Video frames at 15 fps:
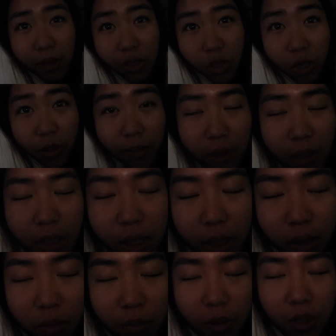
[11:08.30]
turbulence
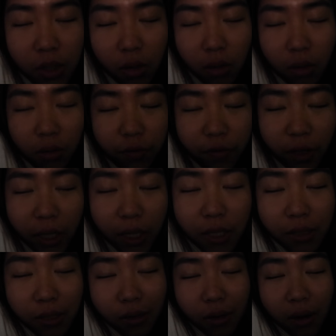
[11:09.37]
like almost the whole
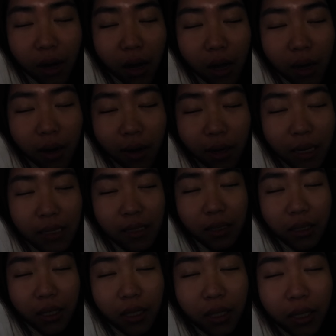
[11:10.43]
flight, so
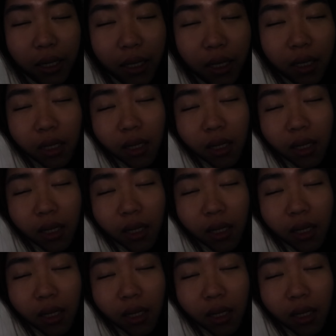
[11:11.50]
honestly, like,